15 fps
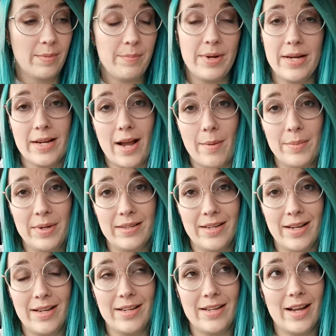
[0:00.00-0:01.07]
me to come
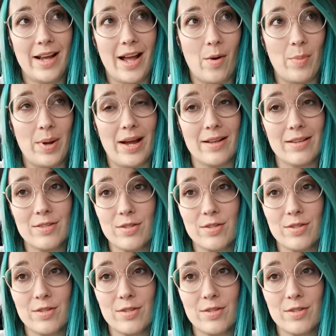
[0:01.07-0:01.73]
in and help out.